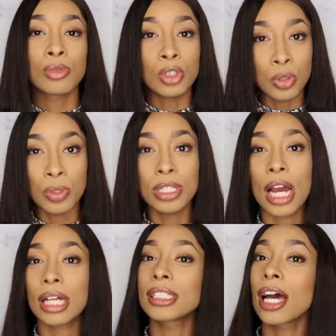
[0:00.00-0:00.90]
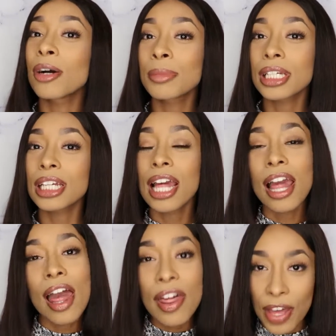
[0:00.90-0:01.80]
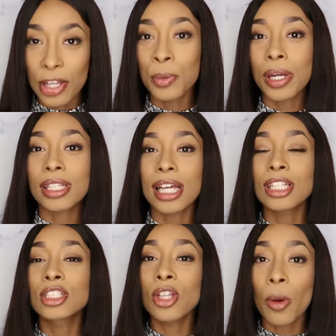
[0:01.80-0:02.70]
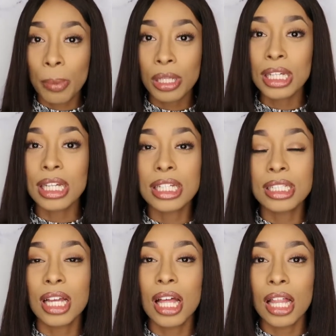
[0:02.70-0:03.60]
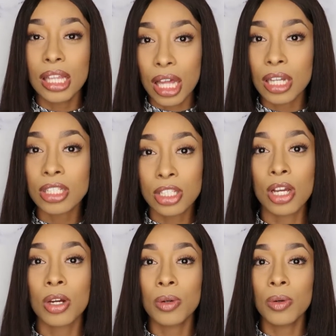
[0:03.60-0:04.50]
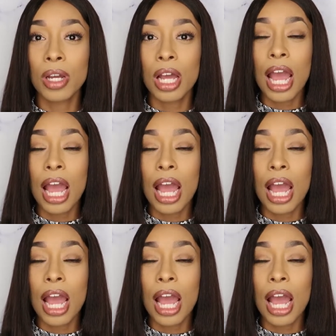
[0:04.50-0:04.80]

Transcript: You did not tell me that you wanted that. So please let us know